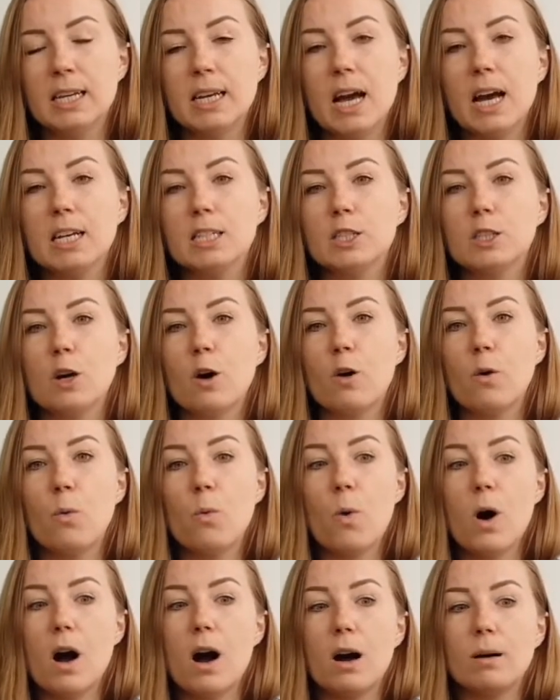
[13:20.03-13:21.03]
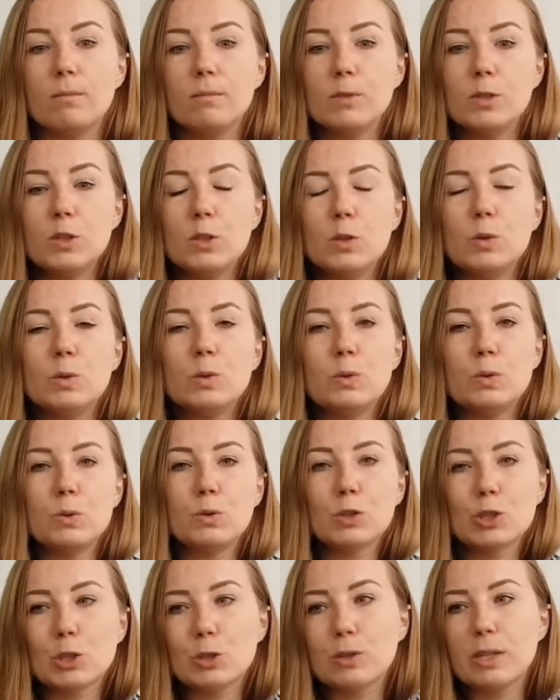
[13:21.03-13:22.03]
So you
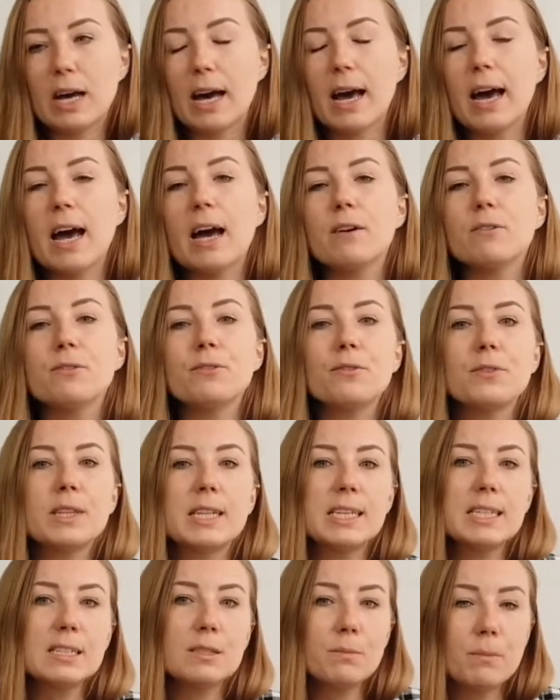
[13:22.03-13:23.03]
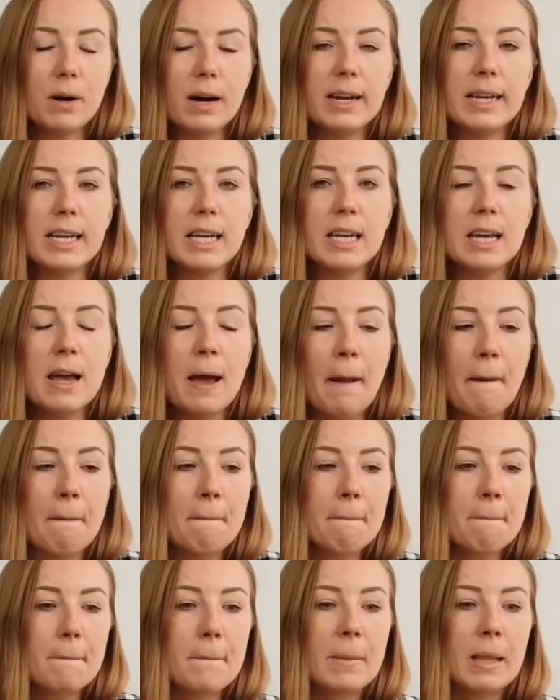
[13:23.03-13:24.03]
should have this money
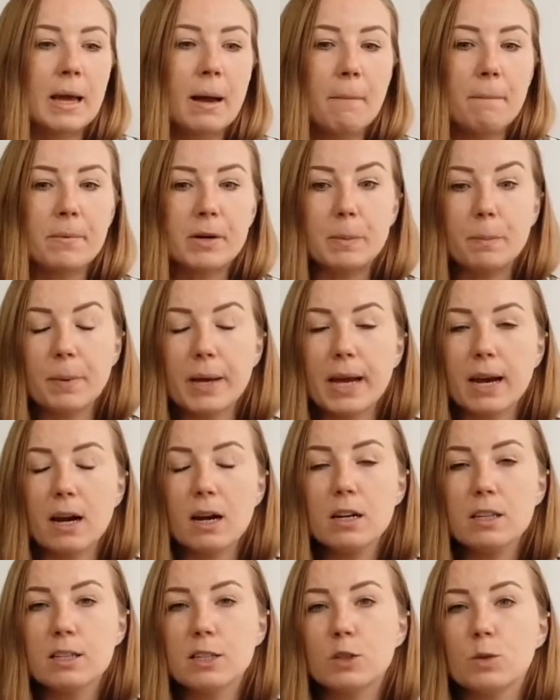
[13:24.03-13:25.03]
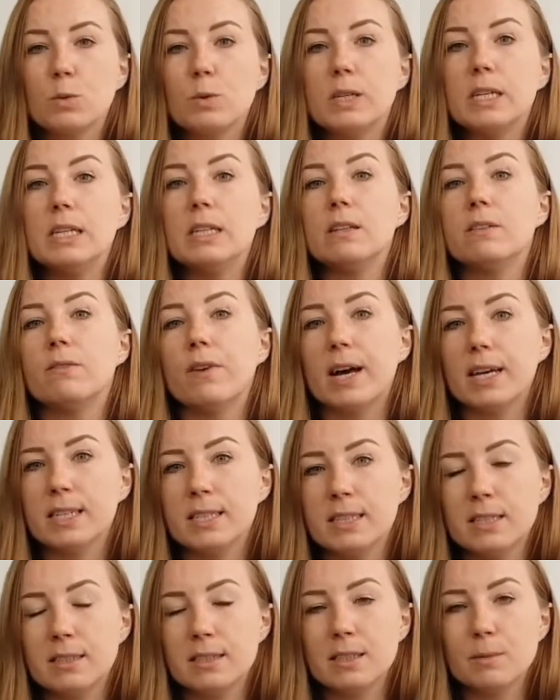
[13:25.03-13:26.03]
prepared to
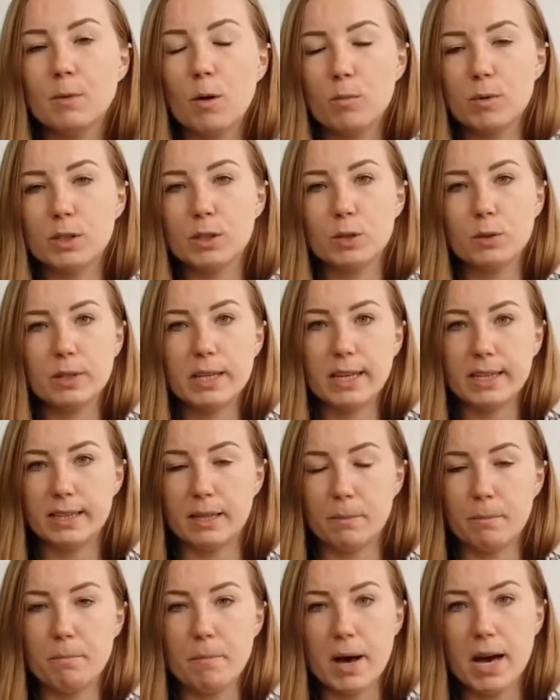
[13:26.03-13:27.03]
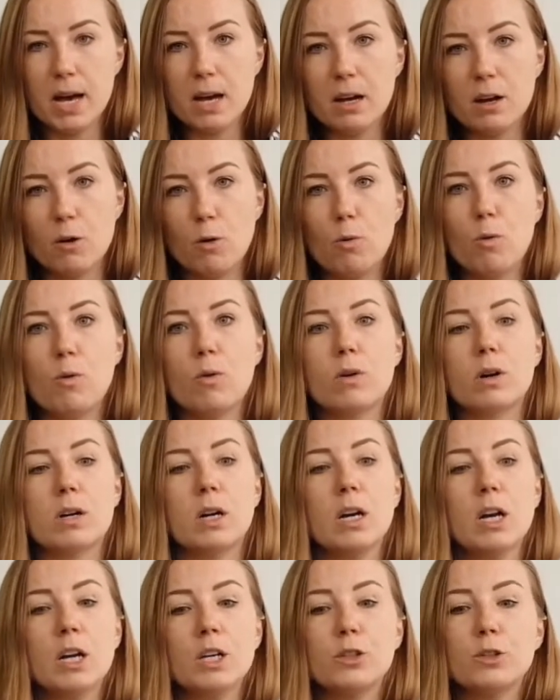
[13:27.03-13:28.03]
invest till the moment you get them back, or
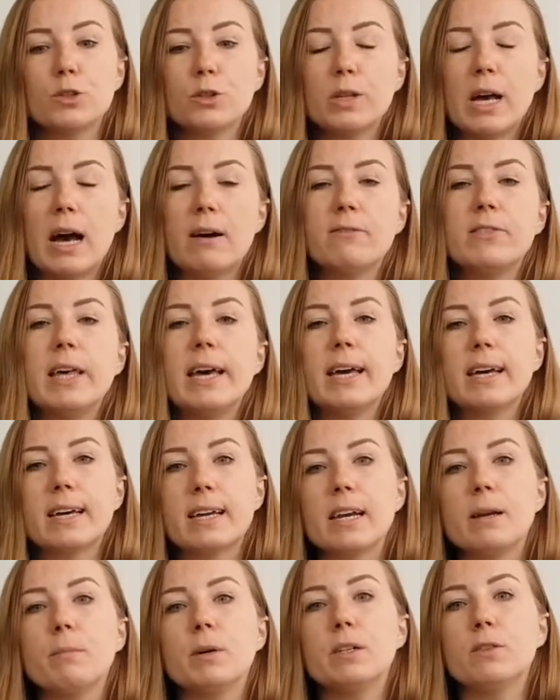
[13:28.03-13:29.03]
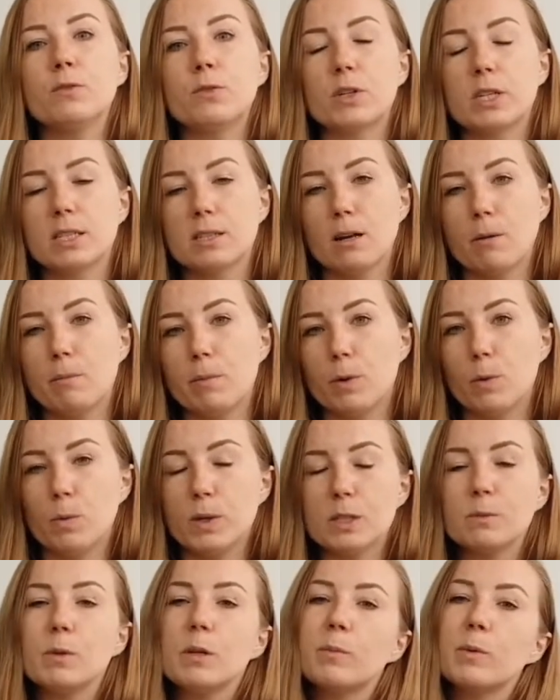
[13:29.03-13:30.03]
you should have the agreement, for example,
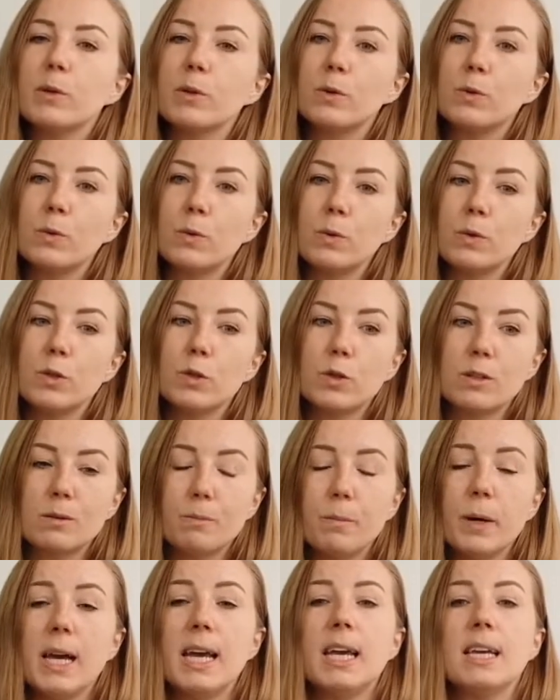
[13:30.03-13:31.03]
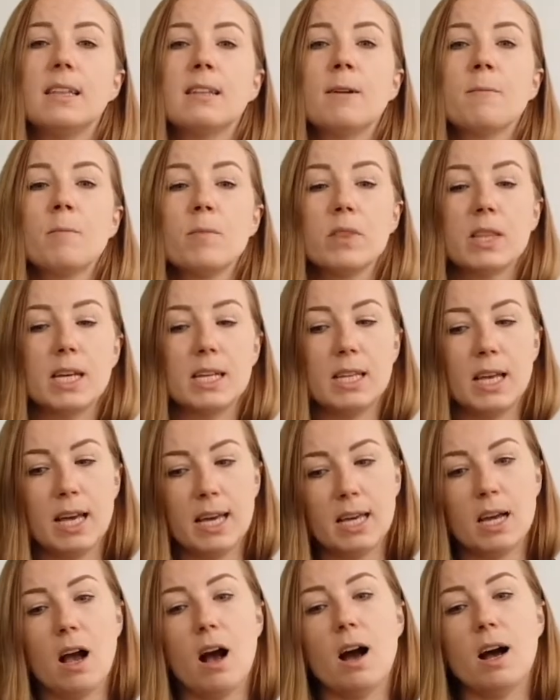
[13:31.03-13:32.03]
with people who you're paying that,
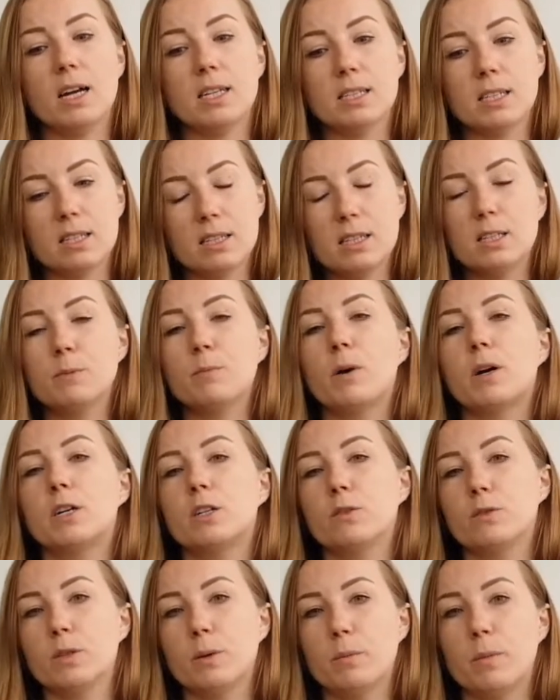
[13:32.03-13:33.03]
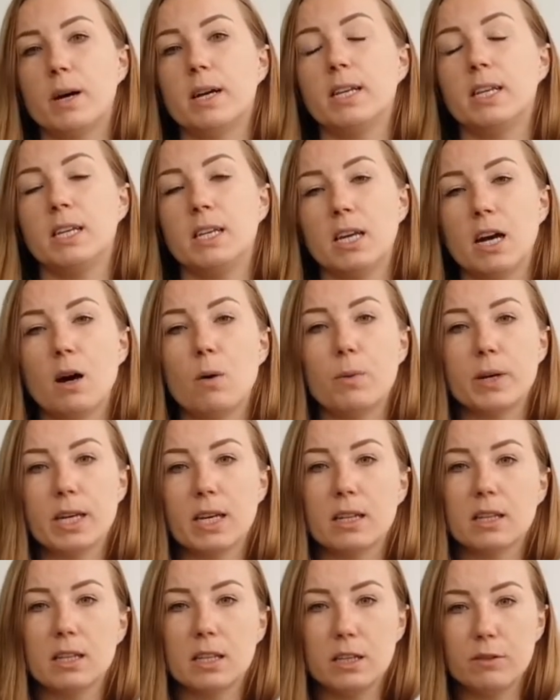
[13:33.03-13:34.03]
hey guys, this part of the money, we
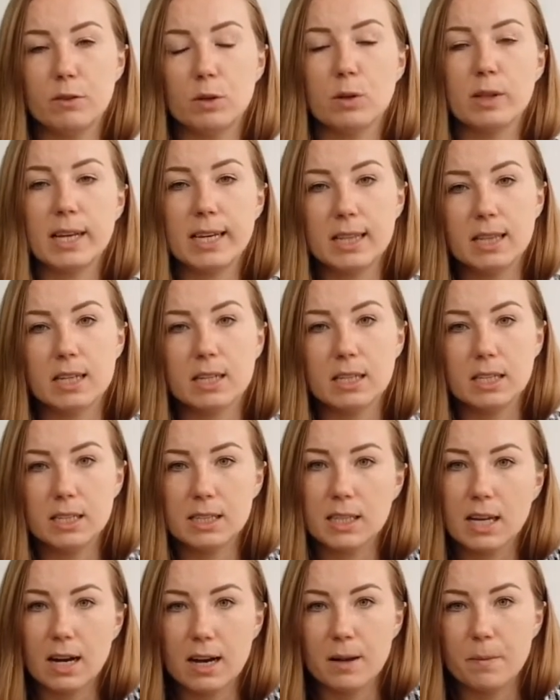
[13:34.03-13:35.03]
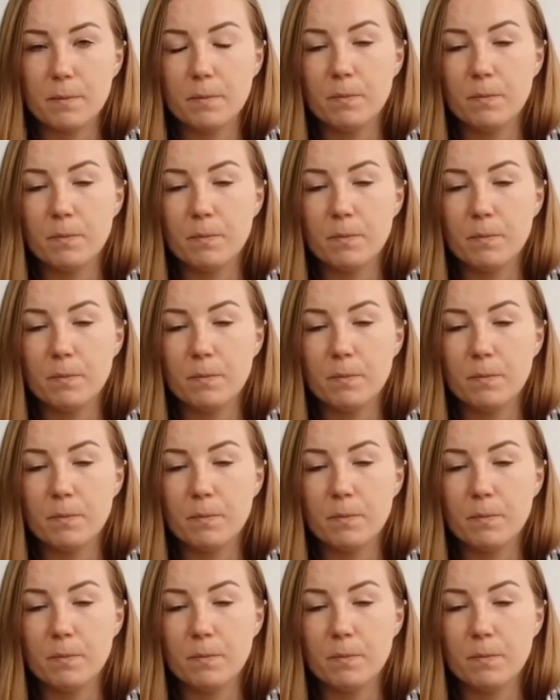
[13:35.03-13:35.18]
can give you later in time.